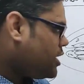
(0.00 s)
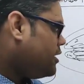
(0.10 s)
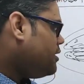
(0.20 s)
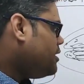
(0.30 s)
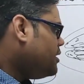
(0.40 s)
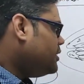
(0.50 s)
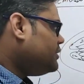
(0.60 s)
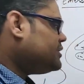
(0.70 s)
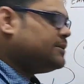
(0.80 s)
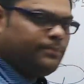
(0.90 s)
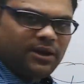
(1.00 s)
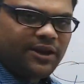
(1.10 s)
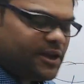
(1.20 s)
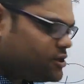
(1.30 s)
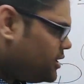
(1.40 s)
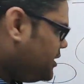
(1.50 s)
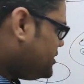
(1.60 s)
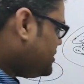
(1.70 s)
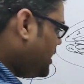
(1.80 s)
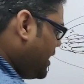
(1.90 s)
Okay, the simple reaction
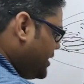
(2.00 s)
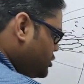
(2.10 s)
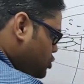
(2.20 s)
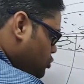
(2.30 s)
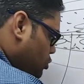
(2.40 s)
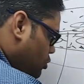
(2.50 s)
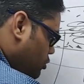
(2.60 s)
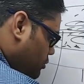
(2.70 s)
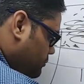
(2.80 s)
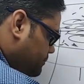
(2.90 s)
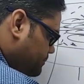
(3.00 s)
is the H2O,